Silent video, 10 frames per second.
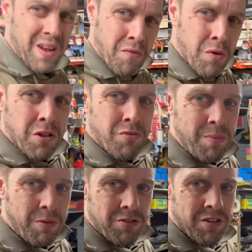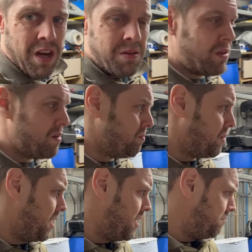I left work 3 months ago.
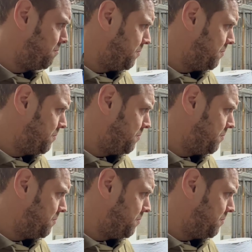But